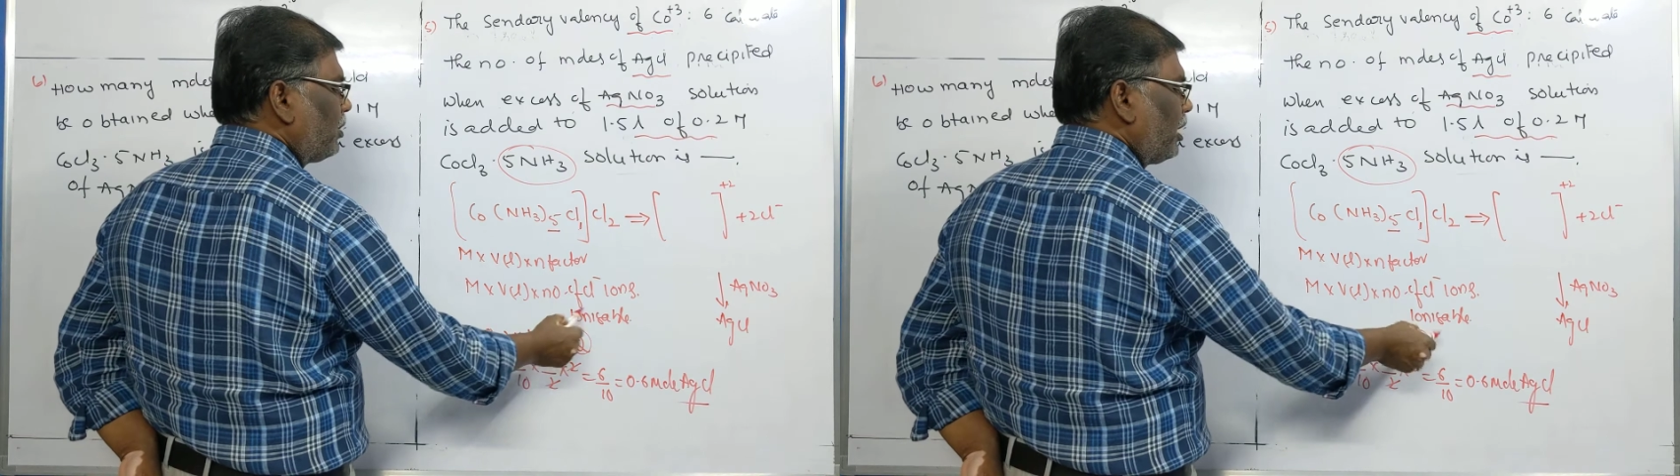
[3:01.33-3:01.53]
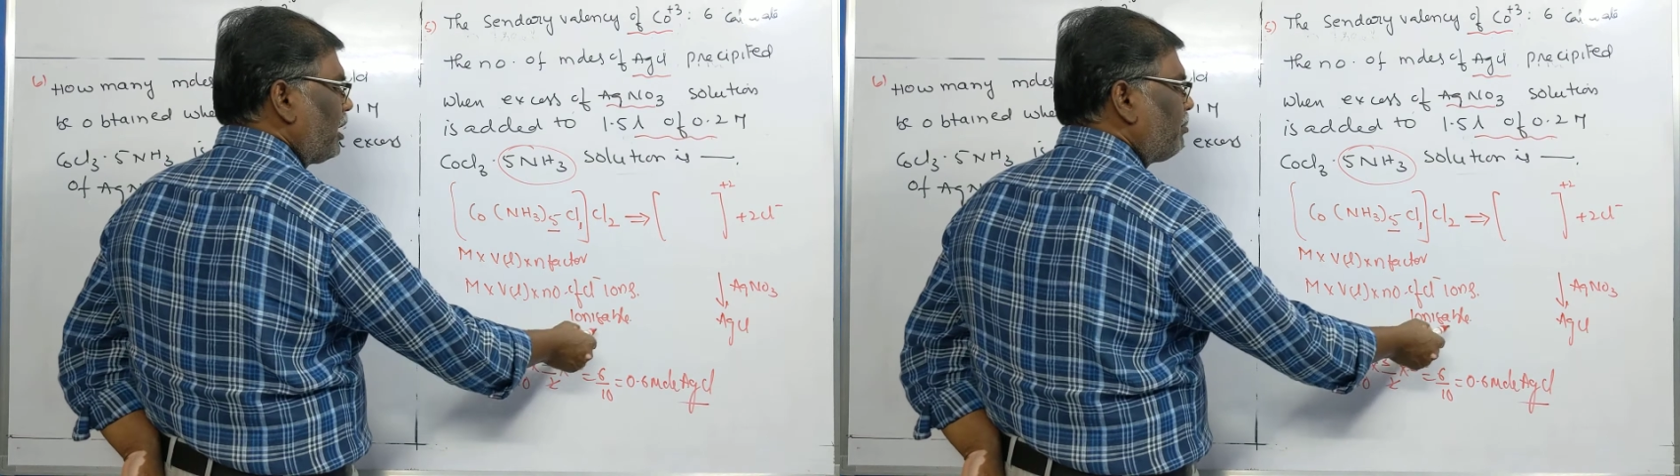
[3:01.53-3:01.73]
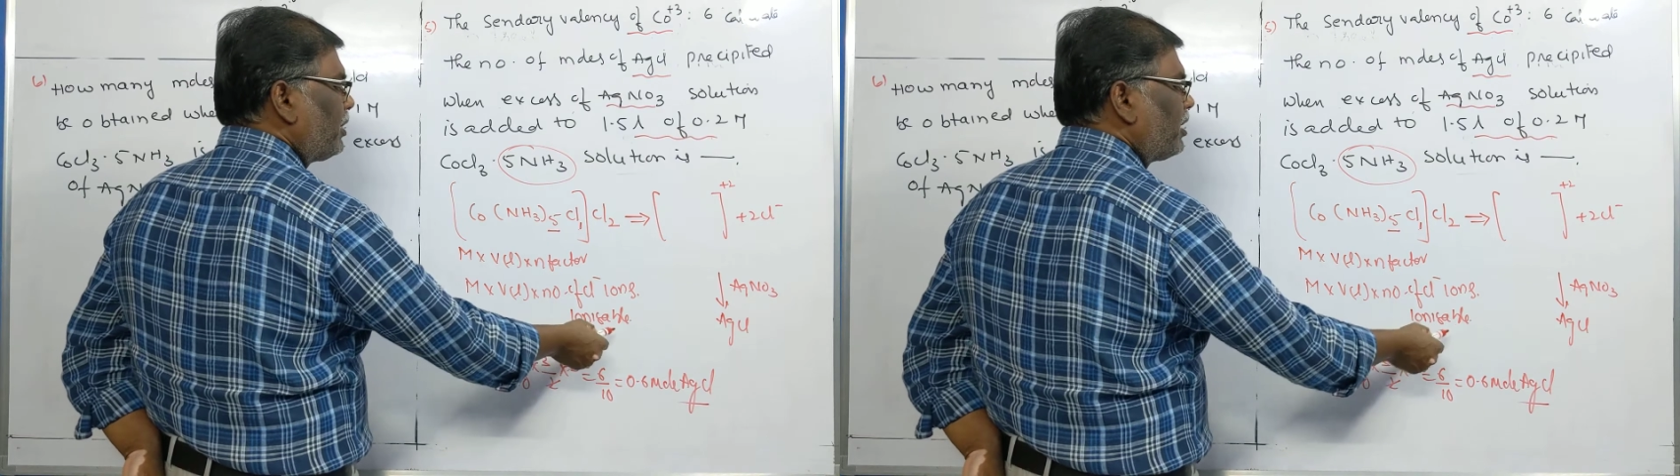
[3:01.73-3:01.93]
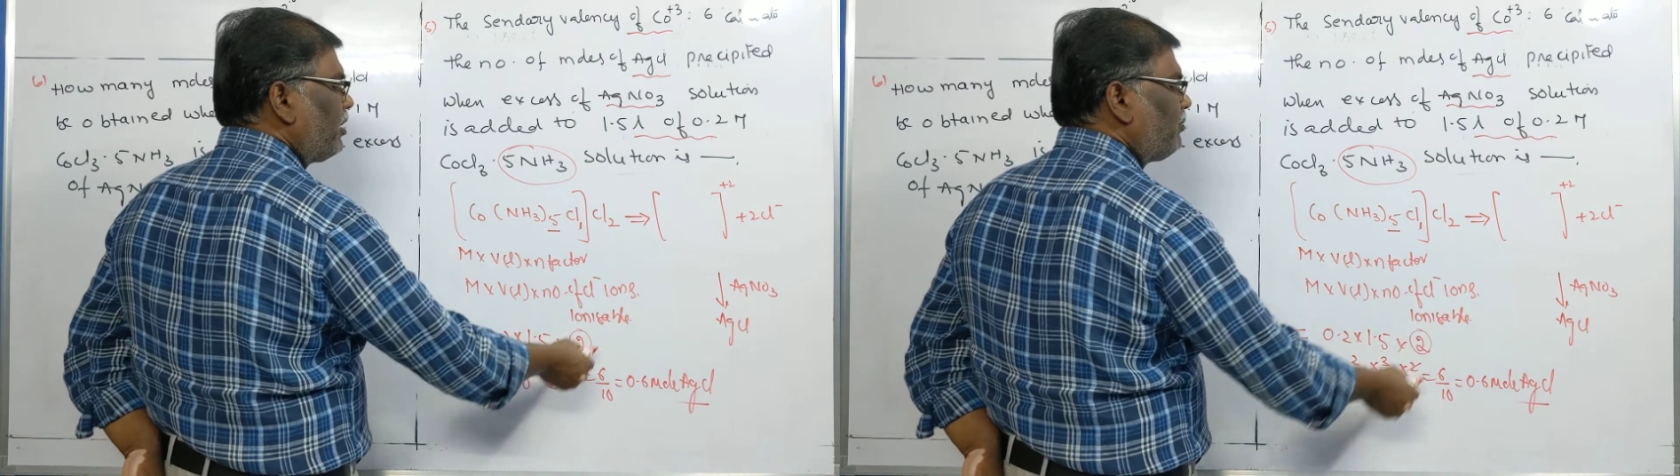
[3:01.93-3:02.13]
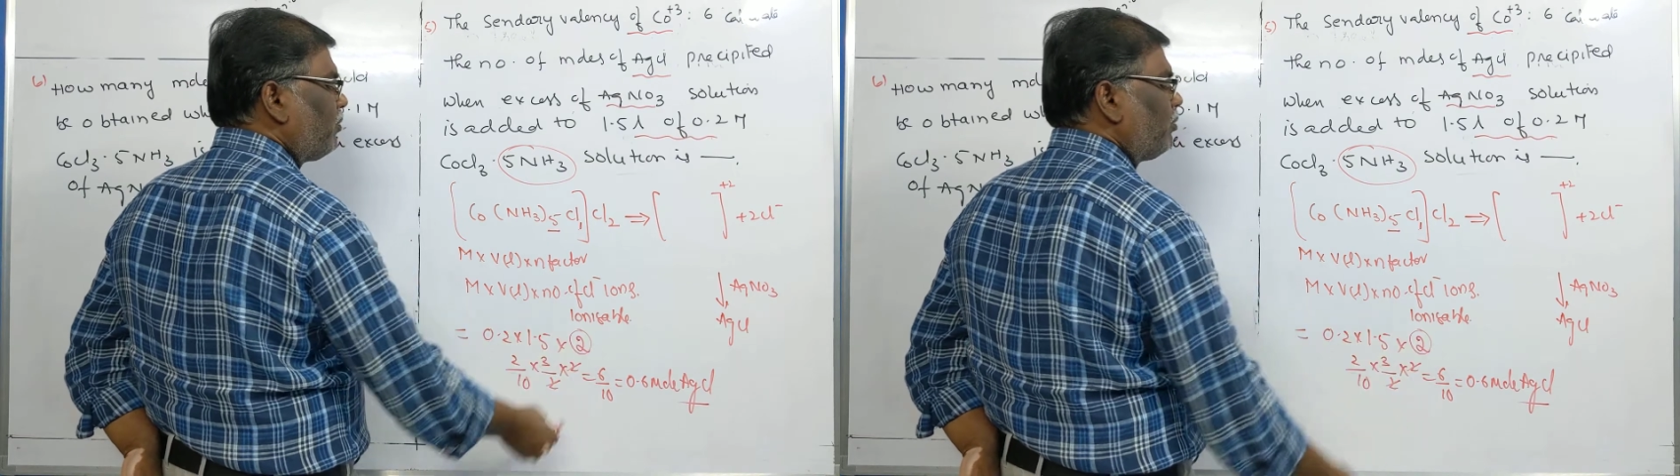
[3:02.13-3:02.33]
number
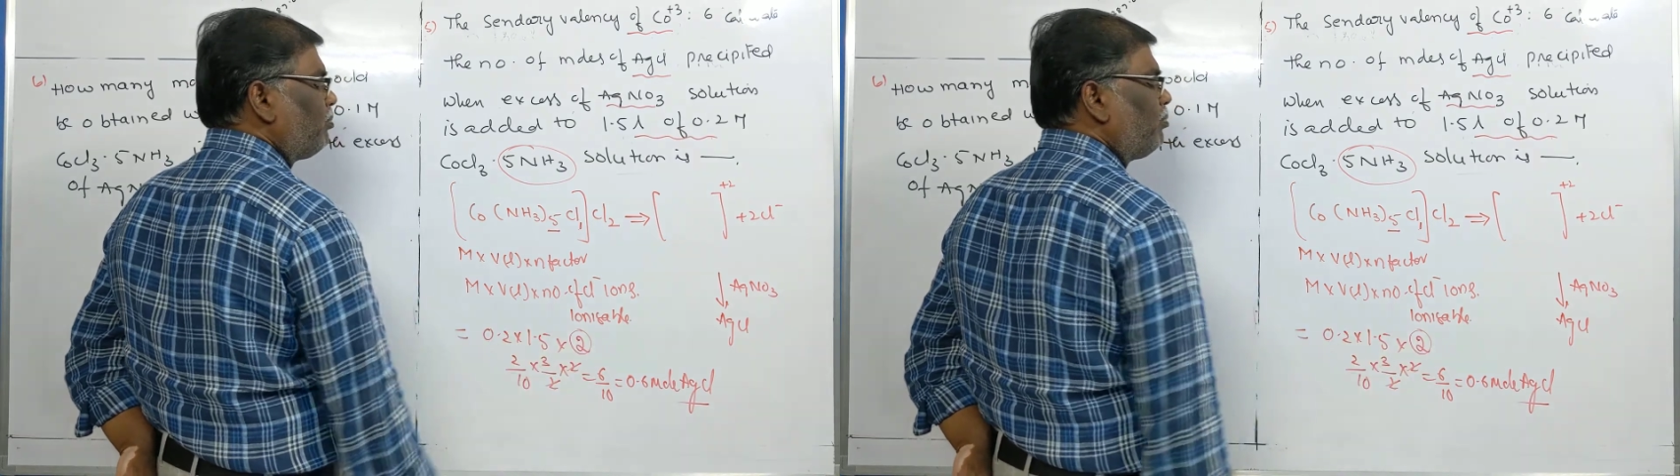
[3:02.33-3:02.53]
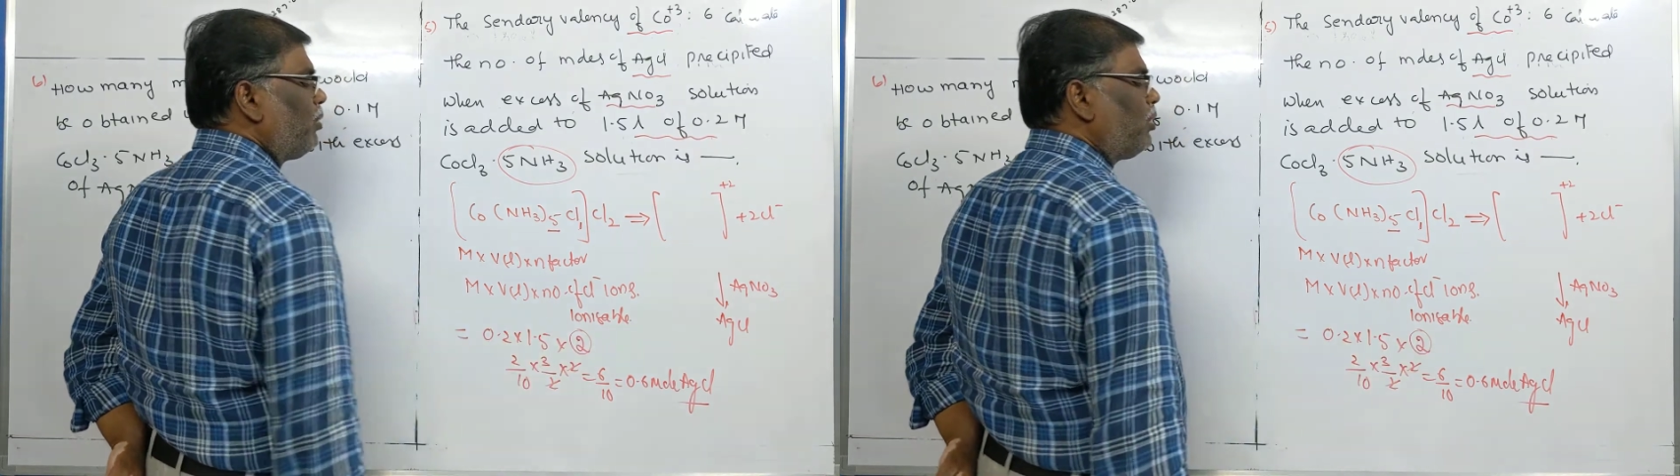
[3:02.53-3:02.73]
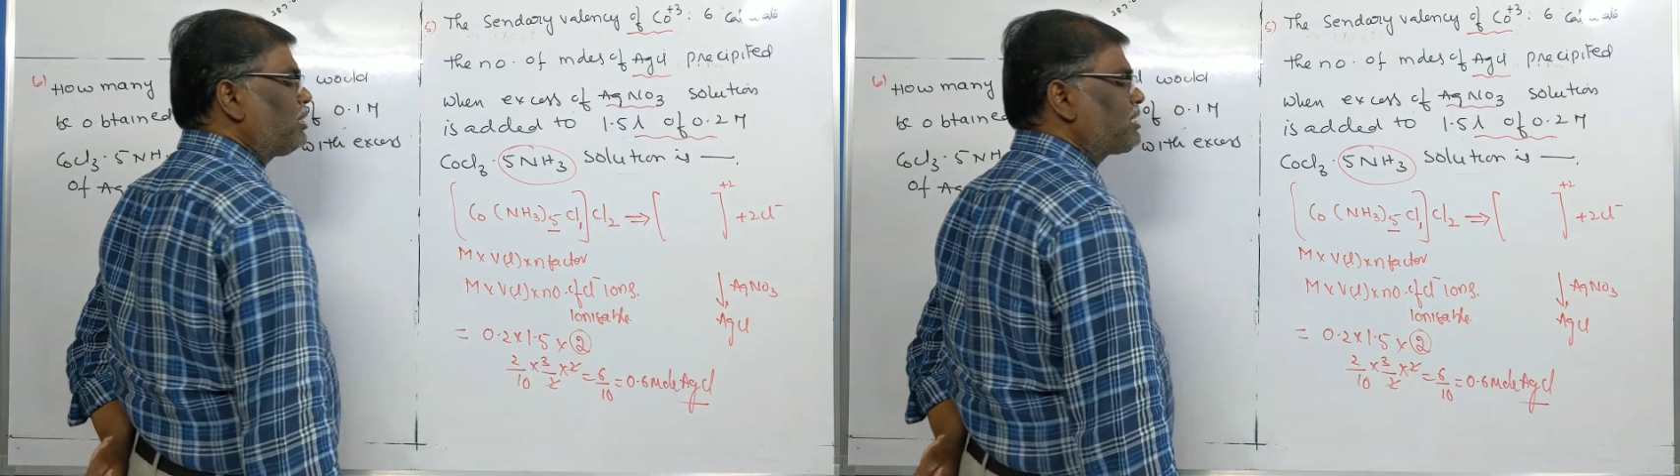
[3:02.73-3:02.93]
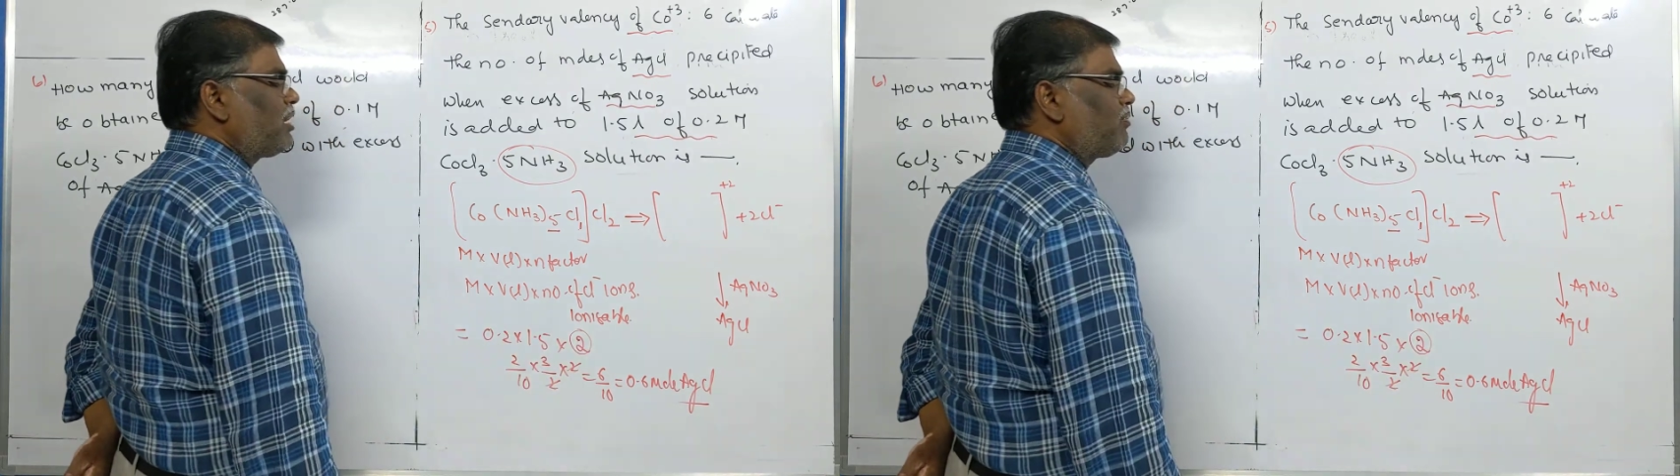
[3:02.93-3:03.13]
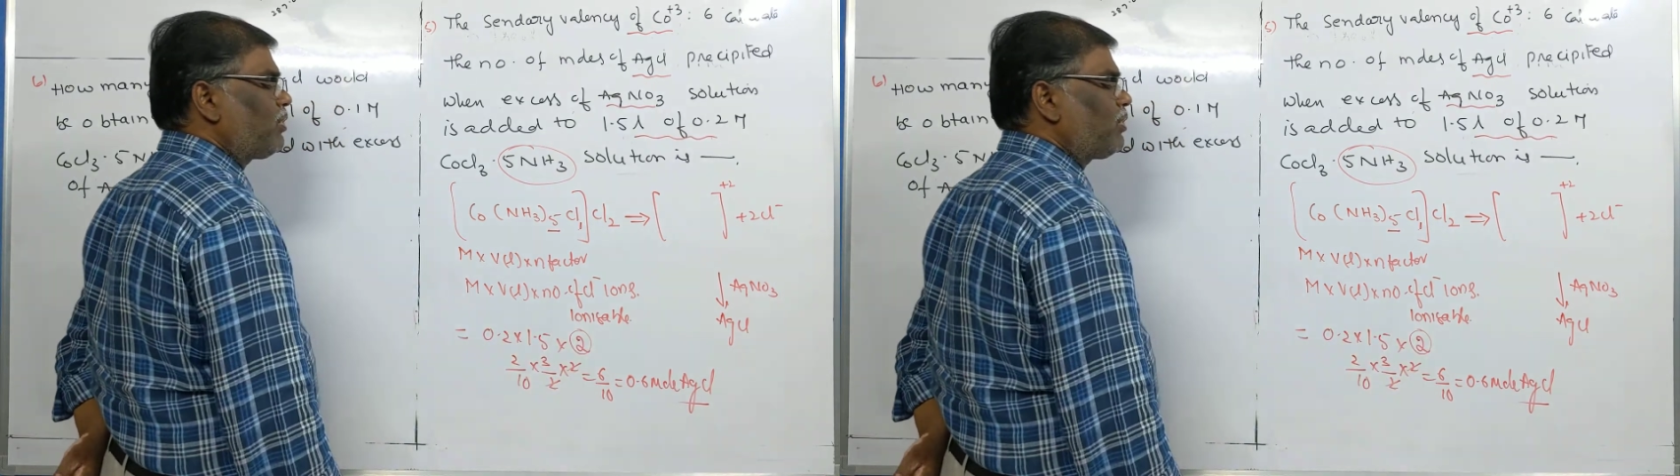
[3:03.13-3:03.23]
of moles of